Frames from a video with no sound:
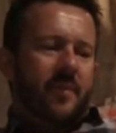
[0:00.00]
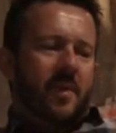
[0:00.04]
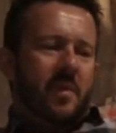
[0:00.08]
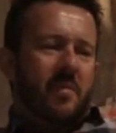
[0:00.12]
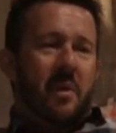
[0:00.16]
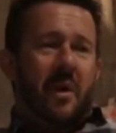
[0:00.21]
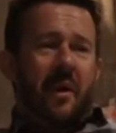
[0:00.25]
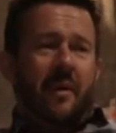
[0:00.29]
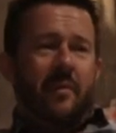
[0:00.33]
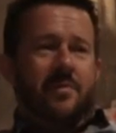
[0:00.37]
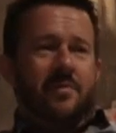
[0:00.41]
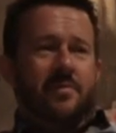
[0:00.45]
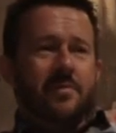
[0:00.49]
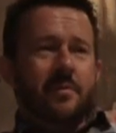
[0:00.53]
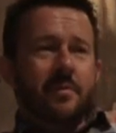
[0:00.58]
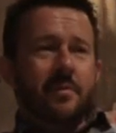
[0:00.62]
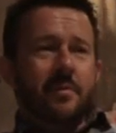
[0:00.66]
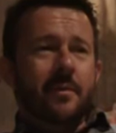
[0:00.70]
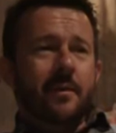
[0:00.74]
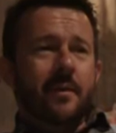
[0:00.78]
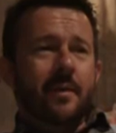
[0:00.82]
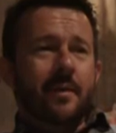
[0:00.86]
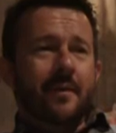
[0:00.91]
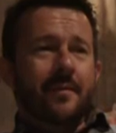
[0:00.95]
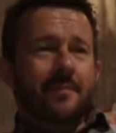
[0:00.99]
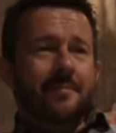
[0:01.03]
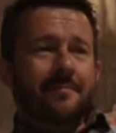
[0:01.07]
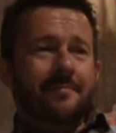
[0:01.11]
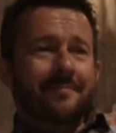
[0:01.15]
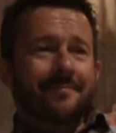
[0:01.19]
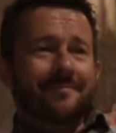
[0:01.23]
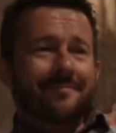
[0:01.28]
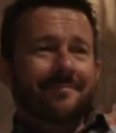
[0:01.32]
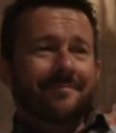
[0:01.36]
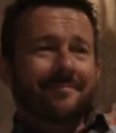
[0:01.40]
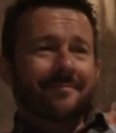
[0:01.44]
Mike was pretty
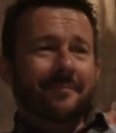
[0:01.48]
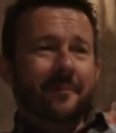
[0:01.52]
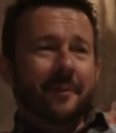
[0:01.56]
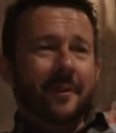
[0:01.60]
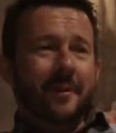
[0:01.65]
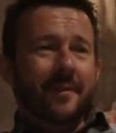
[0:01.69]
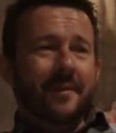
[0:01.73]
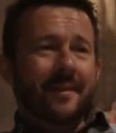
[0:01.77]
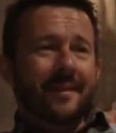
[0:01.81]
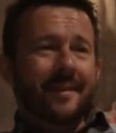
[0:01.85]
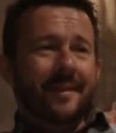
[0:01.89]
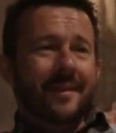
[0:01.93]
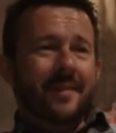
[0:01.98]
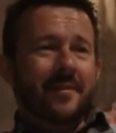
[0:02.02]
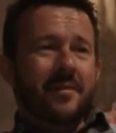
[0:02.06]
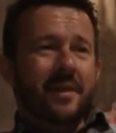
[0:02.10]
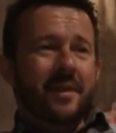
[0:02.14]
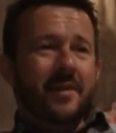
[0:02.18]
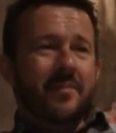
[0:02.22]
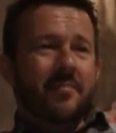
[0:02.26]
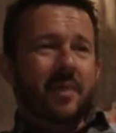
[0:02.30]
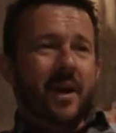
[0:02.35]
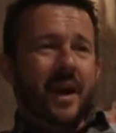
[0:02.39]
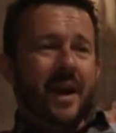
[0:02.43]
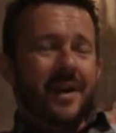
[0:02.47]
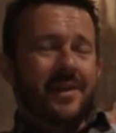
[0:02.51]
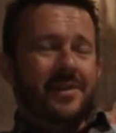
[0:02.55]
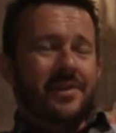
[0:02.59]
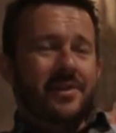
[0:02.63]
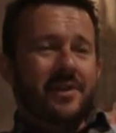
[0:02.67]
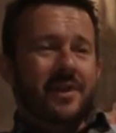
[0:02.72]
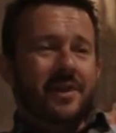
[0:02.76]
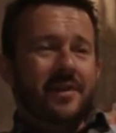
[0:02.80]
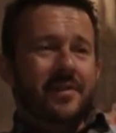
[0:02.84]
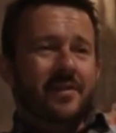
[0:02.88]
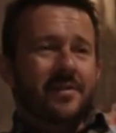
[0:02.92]
right? In
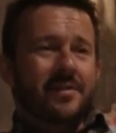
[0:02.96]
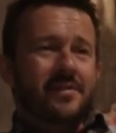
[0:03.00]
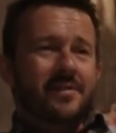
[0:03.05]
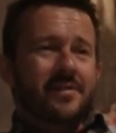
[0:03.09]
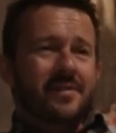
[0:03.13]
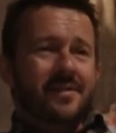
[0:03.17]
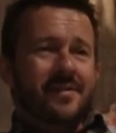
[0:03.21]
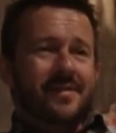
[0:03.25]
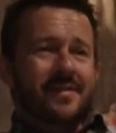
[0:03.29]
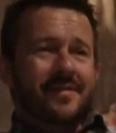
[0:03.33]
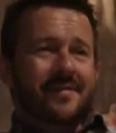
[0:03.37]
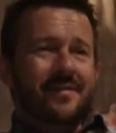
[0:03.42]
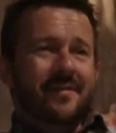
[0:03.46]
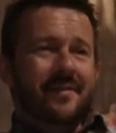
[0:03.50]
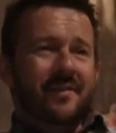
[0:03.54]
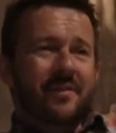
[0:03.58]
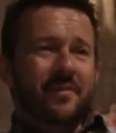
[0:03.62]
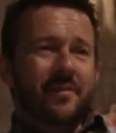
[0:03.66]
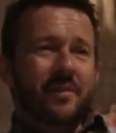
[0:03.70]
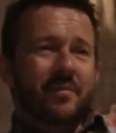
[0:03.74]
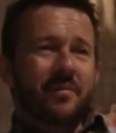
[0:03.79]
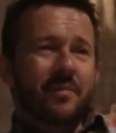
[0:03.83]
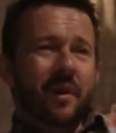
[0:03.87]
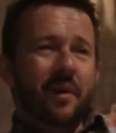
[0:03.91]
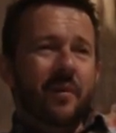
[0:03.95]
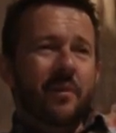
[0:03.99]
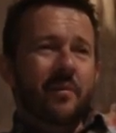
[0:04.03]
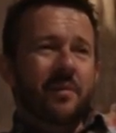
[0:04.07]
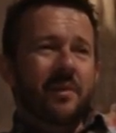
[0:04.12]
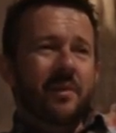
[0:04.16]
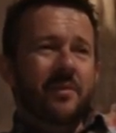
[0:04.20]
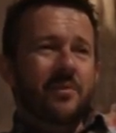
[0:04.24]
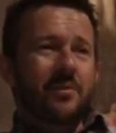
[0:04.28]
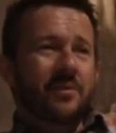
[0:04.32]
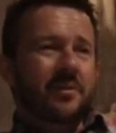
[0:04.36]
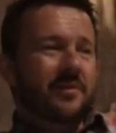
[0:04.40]
past years, we
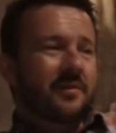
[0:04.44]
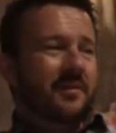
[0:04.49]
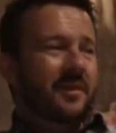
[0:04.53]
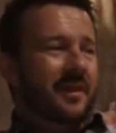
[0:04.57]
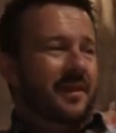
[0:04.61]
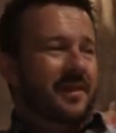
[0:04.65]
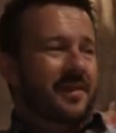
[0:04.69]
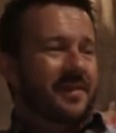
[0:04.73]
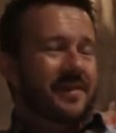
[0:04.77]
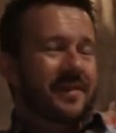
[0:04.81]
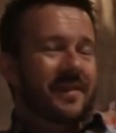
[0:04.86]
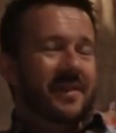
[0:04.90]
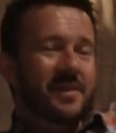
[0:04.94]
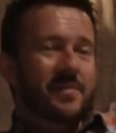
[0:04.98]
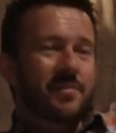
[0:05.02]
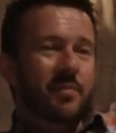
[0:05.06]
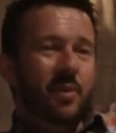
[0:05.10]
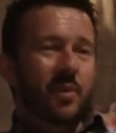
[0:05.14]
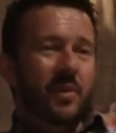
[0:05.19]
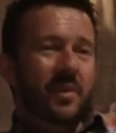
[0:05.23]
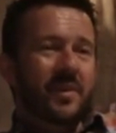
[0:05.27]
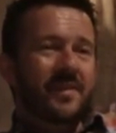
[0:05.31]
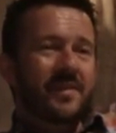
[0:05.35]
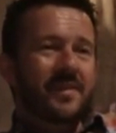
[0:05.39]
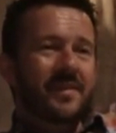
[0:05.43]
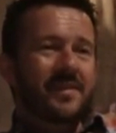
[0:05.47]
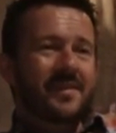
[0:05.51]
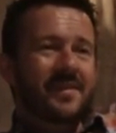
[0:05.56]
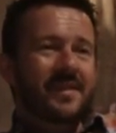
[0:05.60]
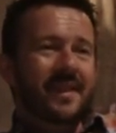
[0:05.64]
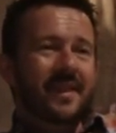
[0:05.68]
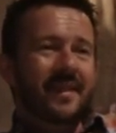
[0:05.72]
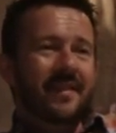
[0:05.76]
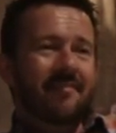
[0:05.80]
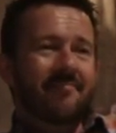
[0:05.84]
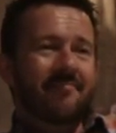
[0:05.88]
probably would have gotten to this point and
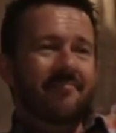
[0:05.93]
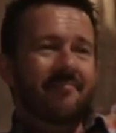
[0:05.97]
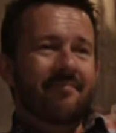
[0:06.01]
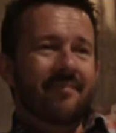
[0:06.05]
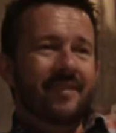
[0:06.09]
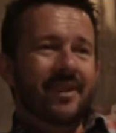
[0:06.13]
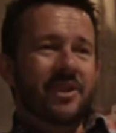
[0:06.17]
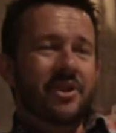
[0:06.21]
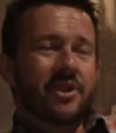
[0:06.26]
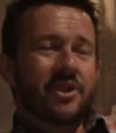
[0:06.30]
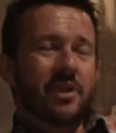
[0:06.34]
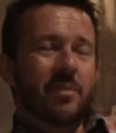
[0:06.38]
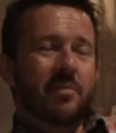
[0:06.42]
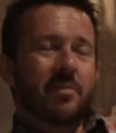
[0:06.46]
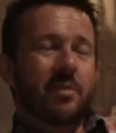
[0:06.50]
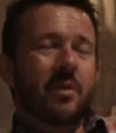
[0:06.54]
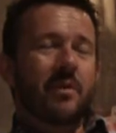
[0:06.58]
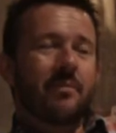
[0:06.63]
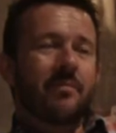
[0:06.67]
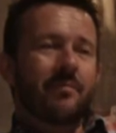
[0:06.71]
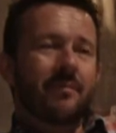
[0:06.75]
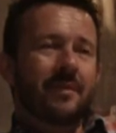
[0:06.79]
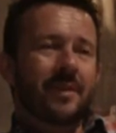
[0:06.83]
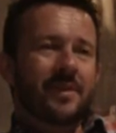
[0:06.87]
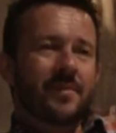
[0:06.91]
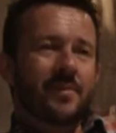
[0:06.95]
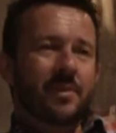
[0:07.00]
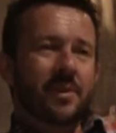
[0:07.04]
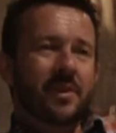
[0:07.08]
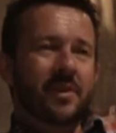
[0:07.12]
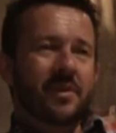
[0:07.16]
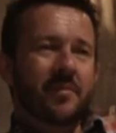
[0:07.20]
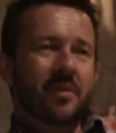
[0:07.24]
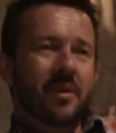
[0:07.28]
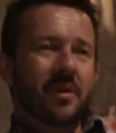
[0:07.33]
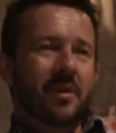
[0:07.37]
said, let's ship it, let's put
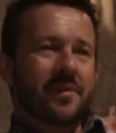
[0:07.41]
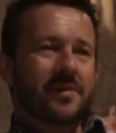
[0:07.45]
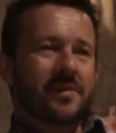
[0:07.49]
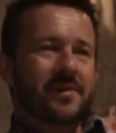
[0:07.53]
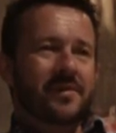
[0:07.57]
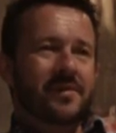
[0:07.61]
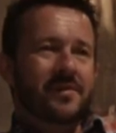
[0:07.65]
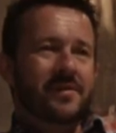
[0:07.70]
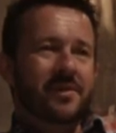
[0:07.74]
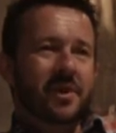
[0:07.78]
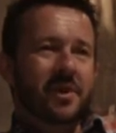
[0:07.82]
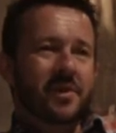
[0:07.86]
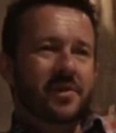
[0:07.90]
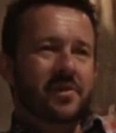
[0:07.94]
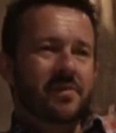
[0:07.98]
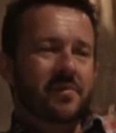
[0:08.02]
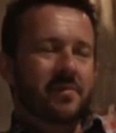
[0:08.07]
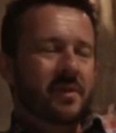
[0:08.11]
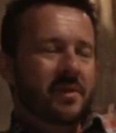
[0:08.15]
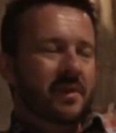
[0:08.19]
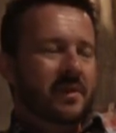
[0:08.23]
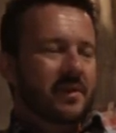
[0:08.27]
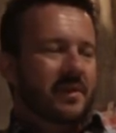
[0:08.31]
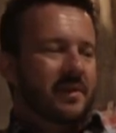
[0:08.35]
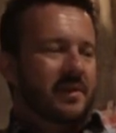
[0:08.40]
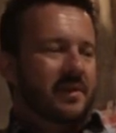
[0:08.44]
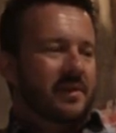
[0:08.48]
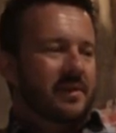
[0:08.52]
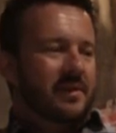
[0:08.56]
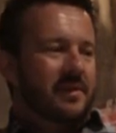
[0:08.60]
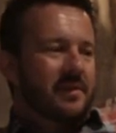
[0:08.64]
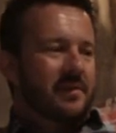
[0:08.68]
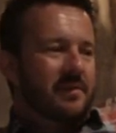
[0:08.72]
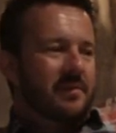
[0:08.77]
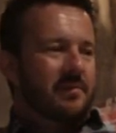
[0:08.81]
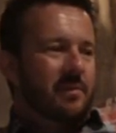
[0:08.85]
it in the box, it's awesome.
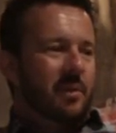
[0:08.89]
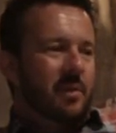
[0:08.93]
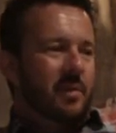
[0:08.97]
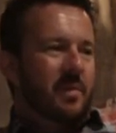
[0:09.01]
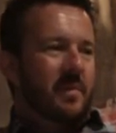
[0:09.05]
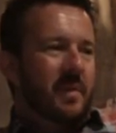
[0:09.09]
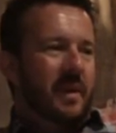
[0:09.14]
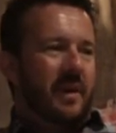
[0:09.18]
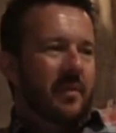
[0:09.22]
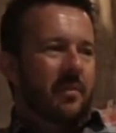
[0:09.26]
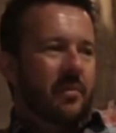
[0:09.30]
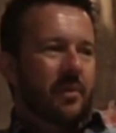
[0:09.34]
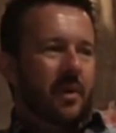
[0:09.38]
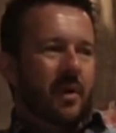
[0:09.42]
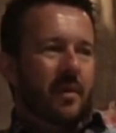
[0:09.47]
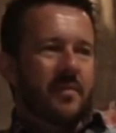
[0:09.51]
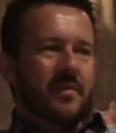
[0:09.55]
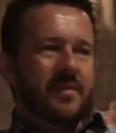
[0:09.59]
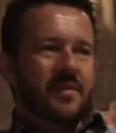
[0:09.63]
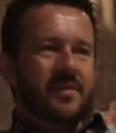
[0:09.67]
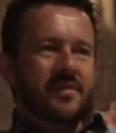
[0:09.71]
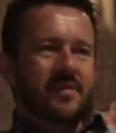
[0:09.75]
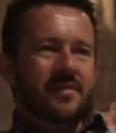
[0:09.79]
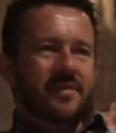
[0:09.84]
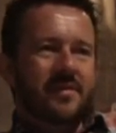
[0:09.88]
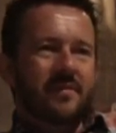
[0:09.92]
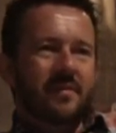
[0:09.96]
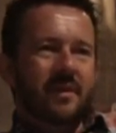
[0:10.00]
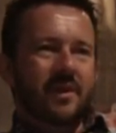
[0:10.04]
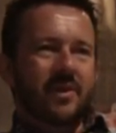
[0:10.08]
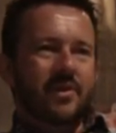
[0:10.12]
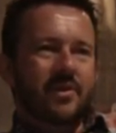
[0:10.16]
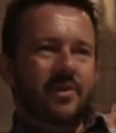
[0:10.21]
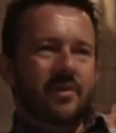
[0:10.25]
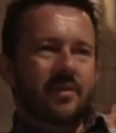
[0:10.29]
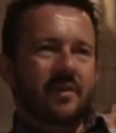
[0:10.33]
But we made a promise to
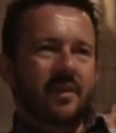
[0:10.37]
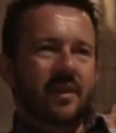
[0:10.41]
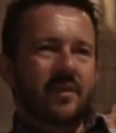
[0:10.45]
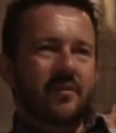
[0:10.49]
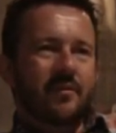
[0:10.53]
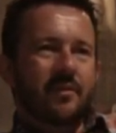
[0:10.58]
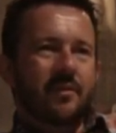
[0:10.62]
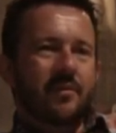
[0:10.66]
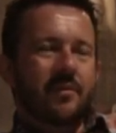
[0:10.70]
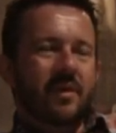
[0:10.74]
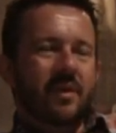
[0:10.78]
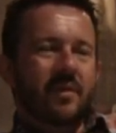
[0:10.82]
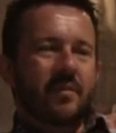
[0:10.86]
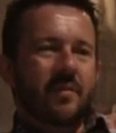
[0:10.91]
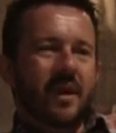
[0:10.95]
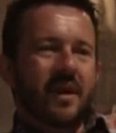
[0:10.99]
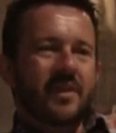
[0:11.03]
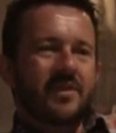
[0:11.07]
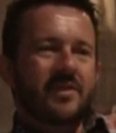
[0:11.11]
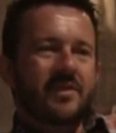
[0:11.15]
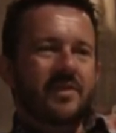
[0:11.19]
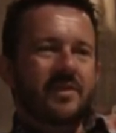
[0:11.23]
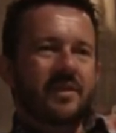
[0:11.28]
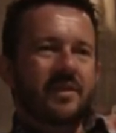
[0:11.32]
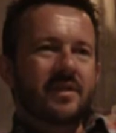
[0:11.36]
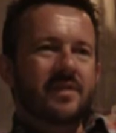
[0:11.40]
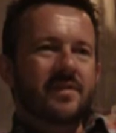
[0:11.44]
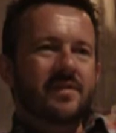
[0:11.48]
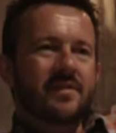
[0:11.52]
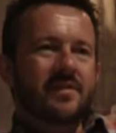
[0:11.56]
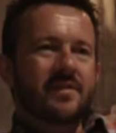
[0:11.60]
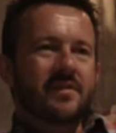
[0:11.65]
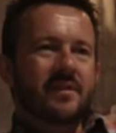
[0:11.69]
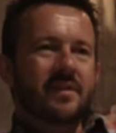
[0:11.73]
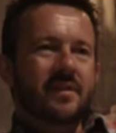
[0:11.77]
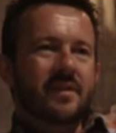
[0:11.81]
make sure that if we reimagined
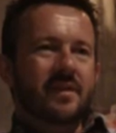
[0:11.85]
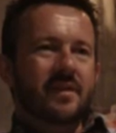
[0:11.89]
this,